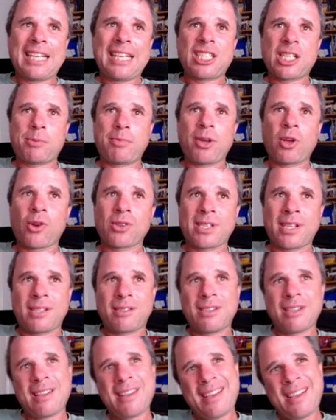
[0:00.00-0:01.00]
just because
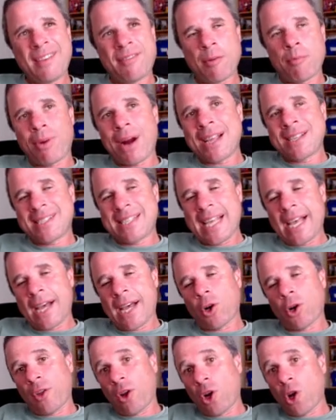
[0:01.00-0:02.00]
if it breaks down
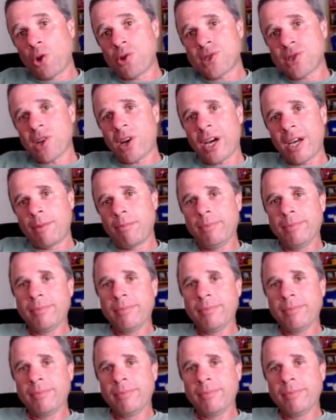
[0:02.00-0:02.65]
on the low side,